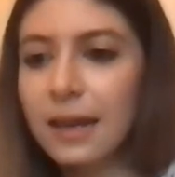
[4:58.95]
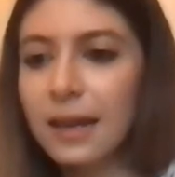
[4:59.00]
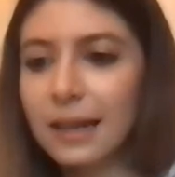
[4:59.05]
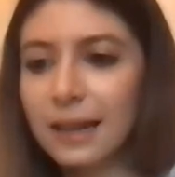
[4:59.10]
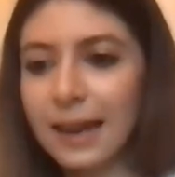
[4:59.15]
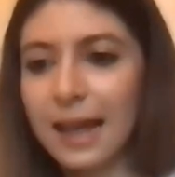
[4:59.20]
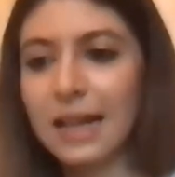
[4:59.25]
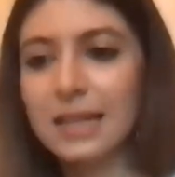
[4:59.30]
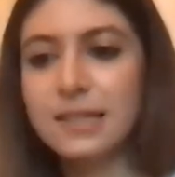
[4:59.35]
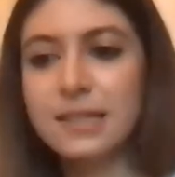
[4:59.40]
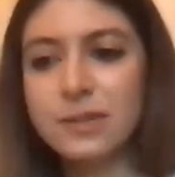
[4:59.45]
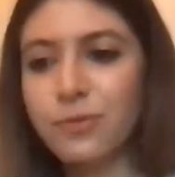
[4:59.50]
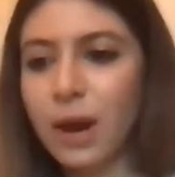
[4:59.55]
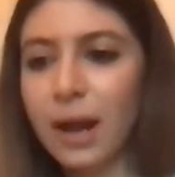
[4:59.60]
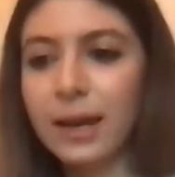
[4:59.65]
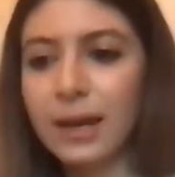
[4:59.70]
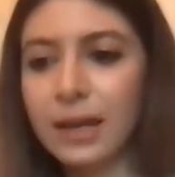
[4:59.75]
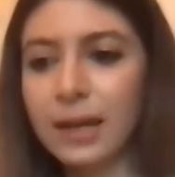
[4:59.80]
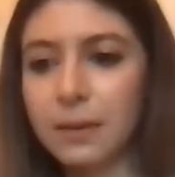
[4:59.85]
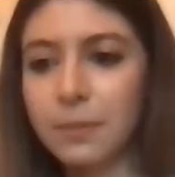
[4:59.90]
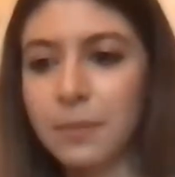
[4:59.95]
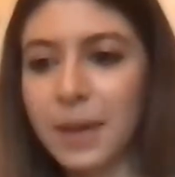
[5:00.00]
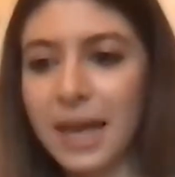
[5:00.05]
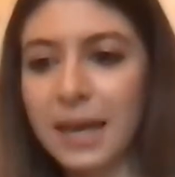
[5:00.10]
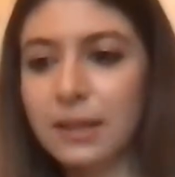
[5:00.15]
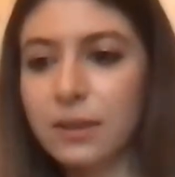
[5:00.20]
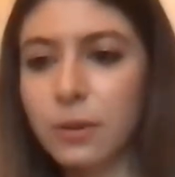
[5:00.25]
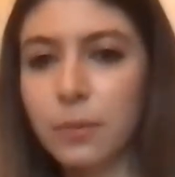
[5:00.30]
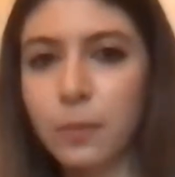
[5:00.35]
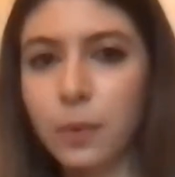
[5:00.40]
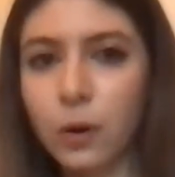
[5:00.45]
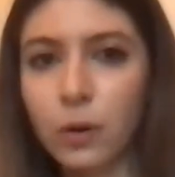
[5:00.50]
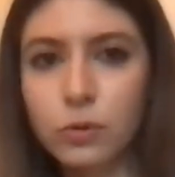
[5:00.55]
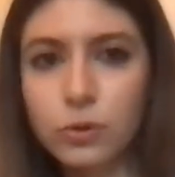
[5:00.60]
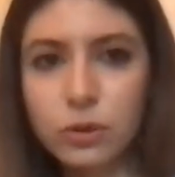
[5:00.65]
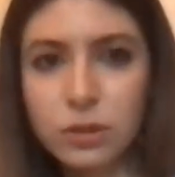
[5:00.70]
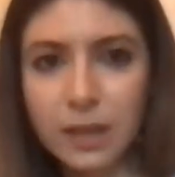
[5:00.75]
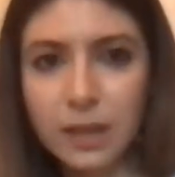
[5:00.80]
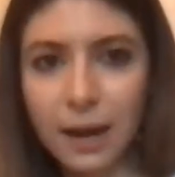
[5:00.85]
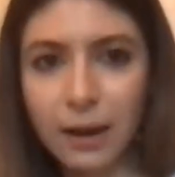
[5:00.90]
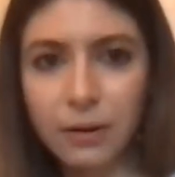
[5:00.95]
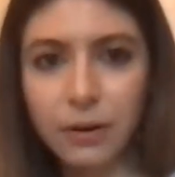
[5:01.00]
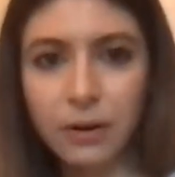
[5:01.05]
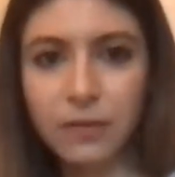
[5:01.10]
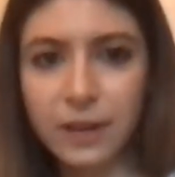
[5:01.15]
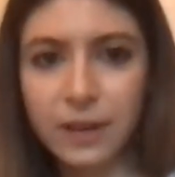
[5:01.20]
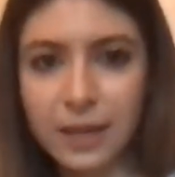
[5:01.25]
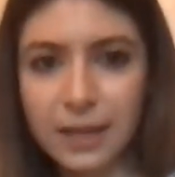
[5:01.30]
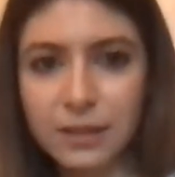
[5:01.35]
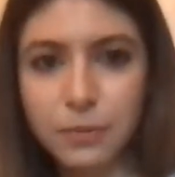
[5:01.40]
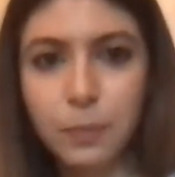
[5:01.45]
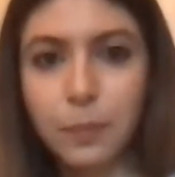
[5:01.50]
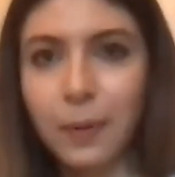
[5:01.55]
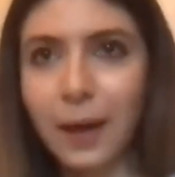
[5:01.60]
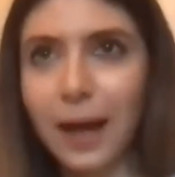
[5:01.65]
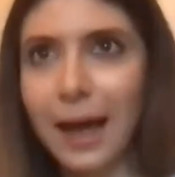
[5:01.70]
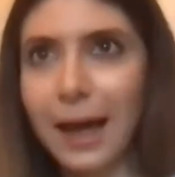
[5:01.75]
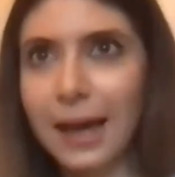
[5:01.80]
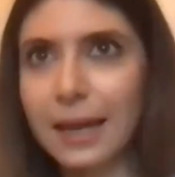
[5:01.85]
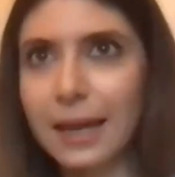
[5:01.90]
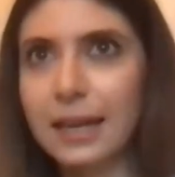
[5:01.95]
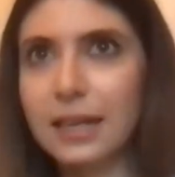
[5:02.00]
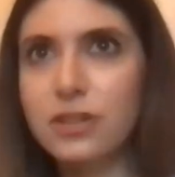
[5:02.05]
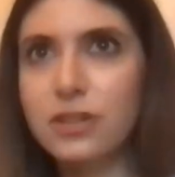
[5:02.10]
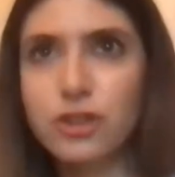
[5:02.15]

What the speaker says: let's try and make the most out of it by